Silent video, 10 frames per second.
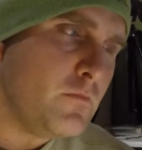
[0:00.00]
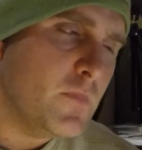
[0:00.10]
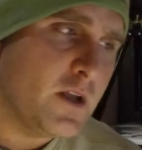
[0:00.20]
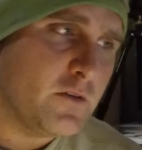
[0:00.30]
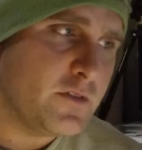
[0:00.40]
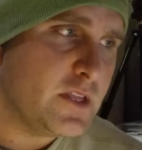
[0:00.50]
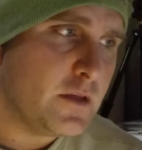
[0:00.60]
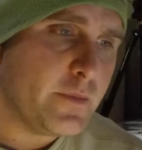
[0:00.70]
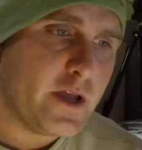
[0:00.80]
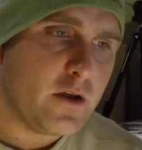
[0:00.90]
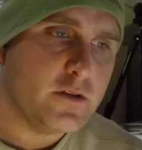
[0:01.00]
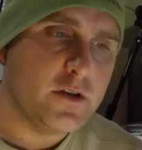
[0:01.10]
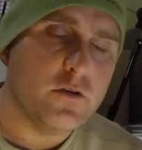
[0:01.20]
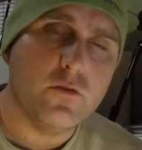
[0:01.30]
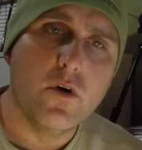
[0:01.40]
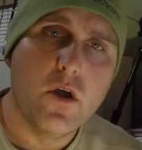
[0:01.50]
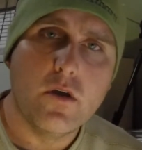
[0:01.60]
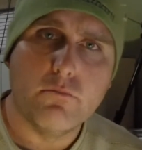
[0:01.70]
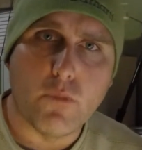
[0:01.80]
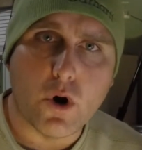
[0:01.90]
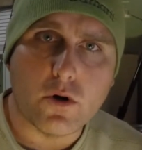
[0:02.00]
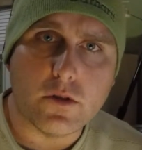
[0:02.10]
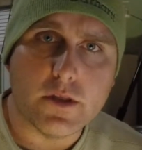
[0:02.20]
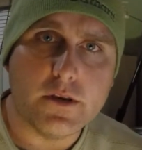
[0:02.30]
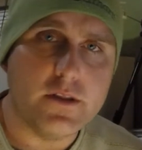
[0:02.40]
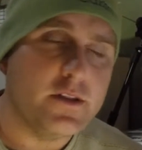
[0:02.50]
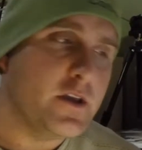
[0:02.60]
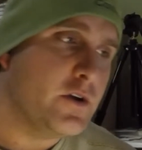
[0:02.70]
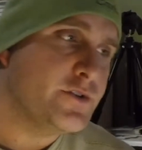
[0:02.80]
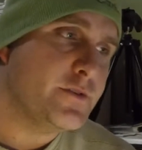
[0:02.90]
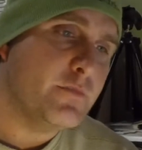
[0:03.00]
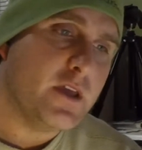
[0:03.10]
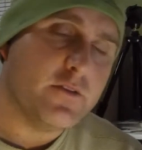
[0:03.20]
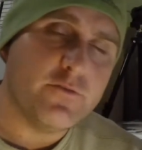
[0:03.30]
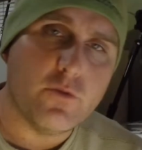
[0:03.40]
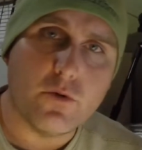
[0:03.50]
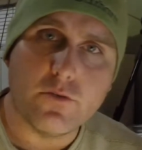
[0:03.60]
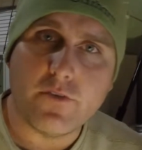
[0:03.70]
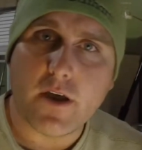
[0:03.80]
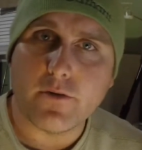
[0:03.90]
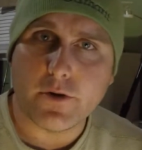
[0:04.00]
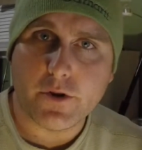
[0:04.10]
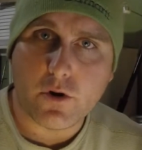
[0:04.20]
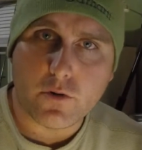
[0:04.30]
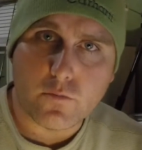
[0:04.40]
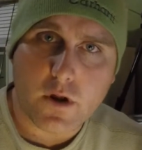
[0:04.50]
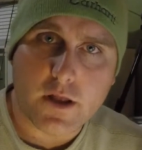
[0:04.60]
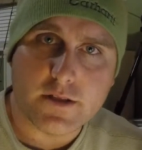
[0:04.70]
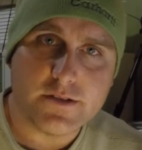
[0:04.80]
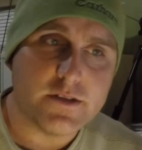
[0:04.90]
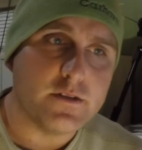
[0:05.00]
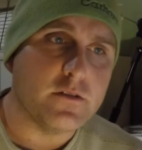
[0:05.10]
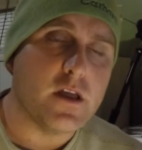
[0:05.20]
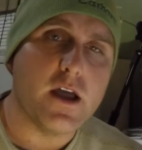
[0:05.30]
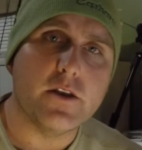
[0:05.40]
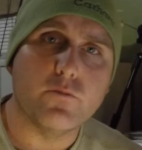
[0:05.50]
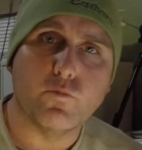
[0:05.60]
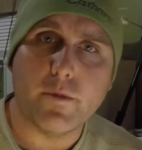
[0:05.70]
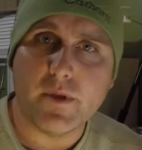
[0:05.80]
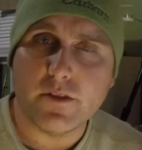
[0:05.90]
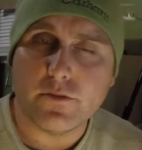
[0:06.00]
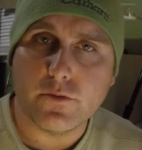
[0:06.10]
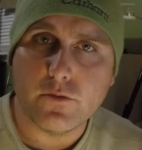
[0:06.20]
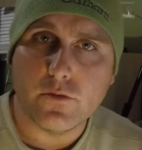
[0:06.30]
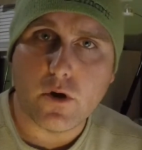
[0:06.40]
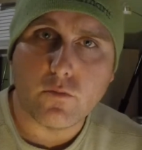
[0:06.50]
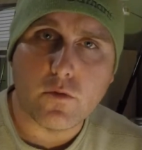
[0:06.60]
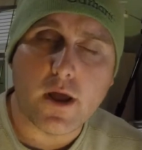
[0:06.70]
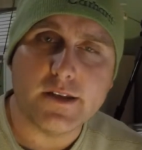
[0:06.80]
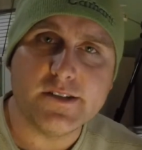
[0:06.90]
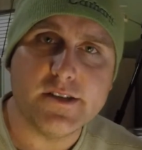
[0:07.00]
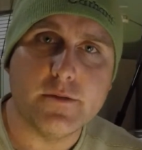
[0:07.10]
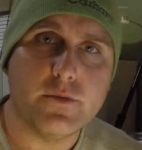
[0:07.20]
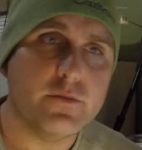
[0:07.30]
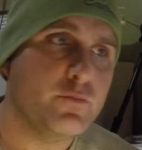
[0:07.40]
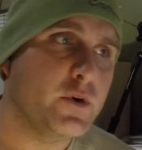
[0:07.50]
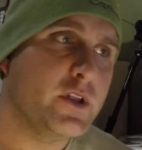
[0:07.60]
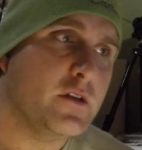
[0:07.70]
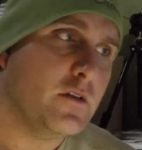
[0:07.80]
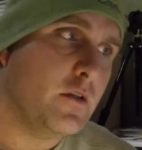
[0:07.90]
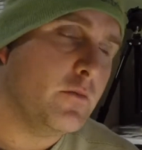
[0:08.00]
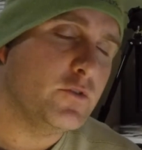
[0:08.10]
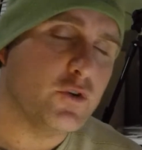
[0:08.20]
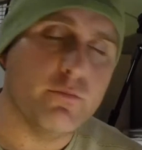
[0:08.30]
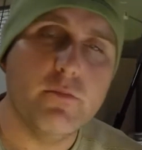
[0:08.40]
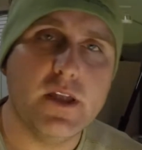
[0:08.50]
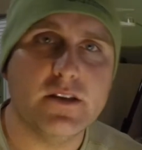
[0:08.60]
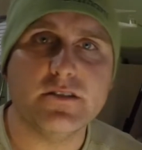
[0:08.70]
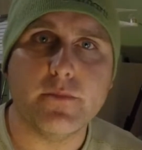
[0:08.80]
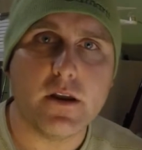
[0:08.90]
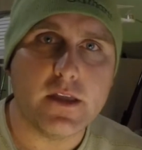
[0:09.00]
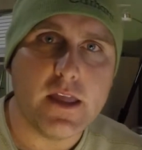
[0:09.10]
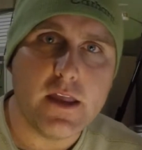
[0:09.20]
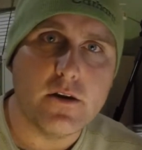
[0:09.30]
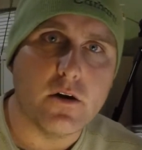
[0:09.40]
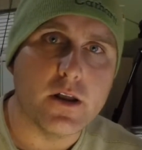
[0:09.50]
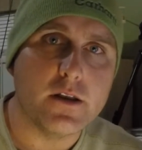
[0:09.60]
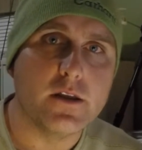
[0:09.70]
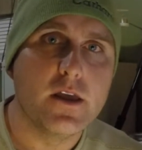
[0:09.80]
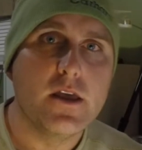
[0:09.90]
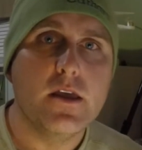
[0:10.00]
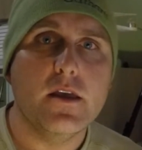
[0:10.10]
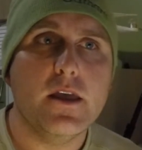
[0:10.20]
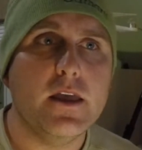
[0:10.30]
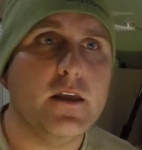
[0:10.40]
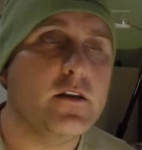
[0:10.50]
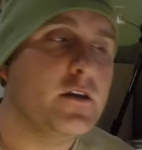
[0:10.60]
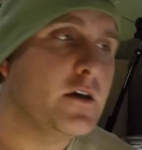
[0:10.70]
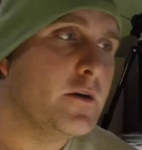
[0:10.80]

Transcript: I don't think about, marlin in the ocean making 400 and 500 yard runs and line ripping through a rod tip, putting a tremendous amount of heat on it, and